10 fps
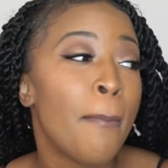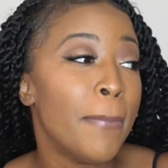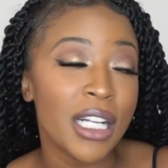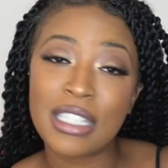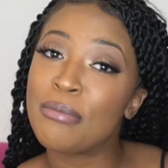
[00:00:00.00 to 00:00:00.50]

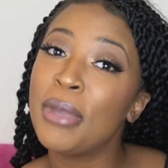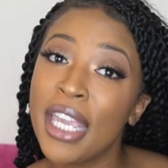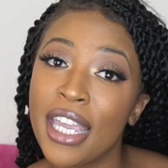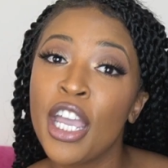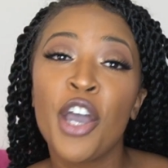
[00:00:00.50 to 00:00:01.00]
But to
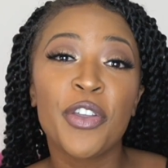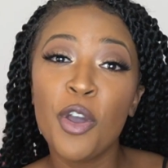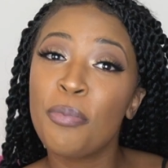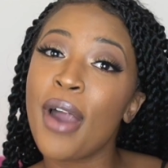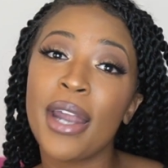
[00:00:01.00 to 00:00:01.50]
me,
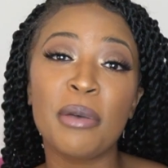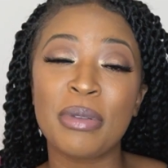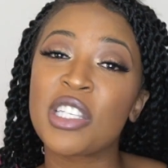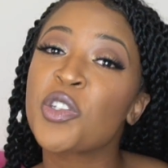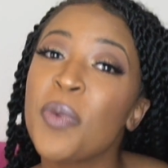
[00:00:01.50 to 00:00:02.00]
you brought up
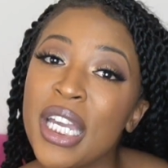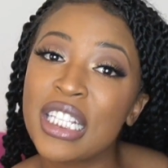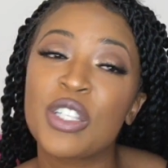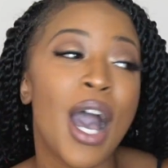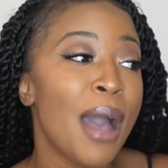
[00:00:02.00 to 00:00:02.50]
his
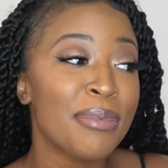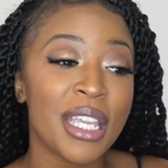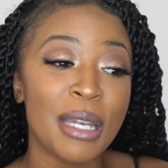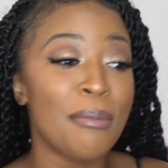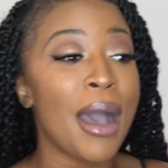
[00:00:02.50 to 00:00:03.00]
tweet, so I'm
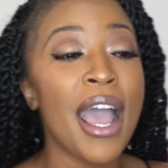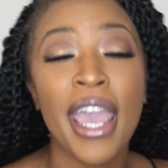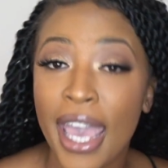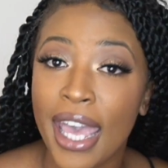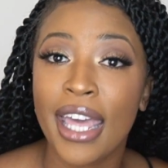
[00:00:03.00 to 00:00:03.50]
thinking in my
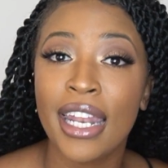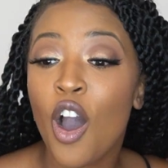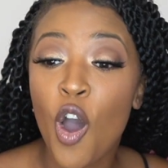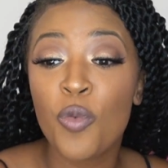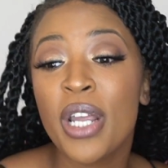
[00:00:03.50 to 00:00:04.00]
head, the
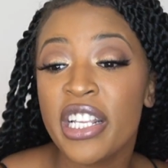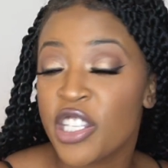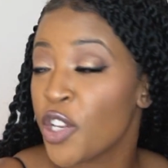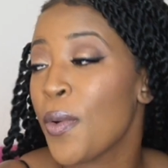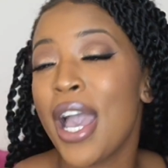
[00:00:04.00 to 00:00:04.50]
whole
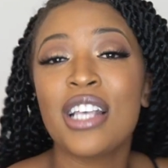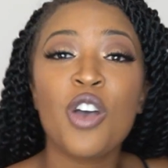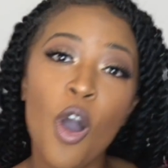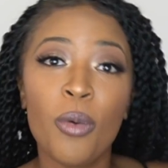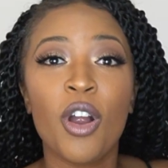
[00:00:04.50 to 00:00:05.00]
reason you
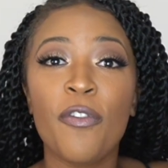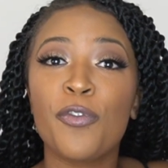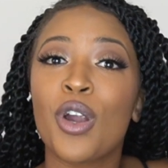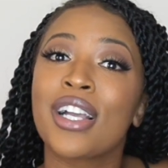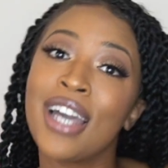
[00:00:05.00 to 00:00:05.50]
asked homegirl
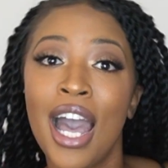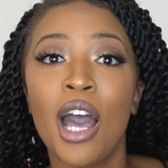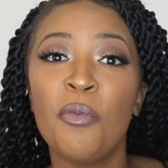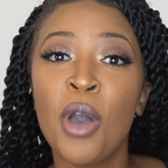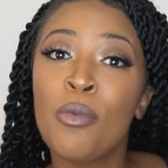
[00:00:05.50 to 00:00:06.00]
for a gun